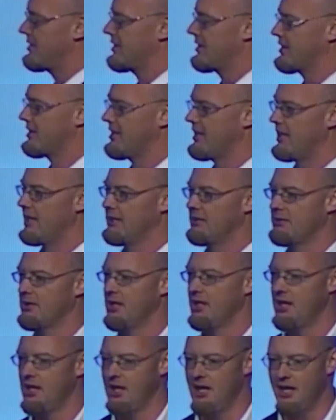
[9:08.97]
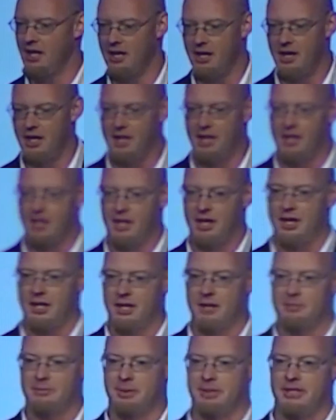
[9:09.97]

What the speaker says: that, but